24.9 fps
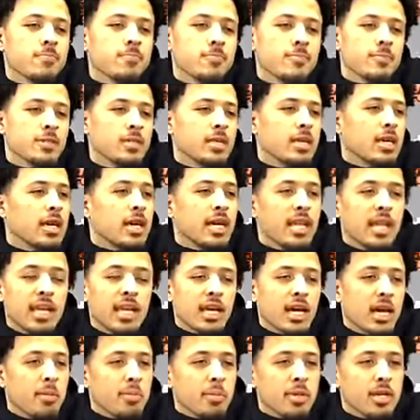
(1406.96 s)
Yeah, they
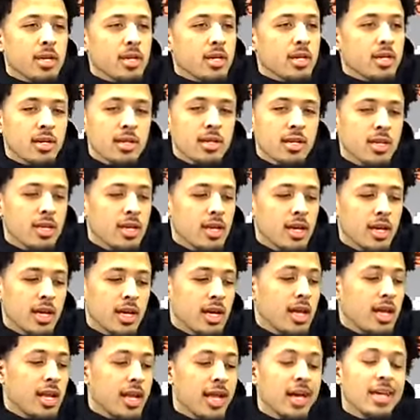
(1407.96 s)
got me in.
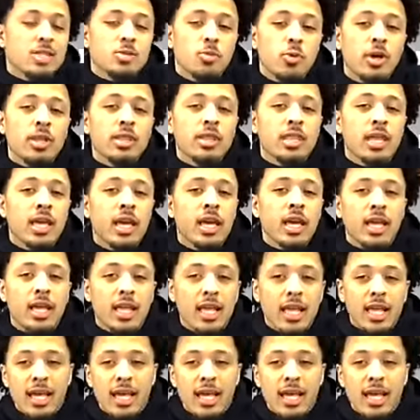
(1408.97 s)
That's one thing.